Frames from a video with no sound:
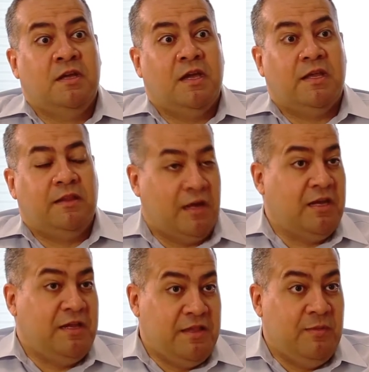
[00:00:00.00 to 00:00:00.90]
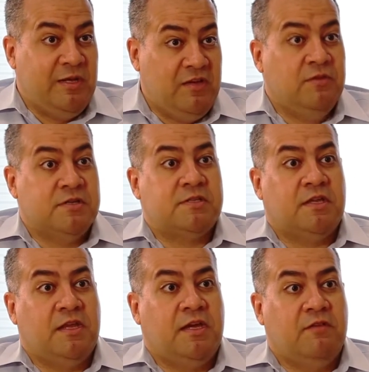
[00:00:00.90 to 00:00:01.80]
And luckily, they believed us,
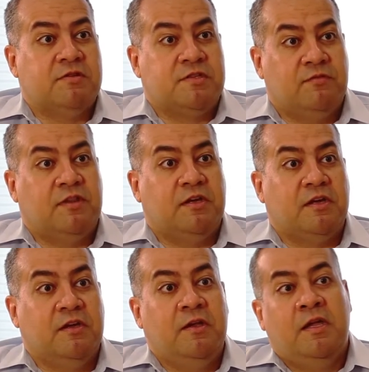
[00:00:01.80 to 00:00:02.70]
and they gave us the funding.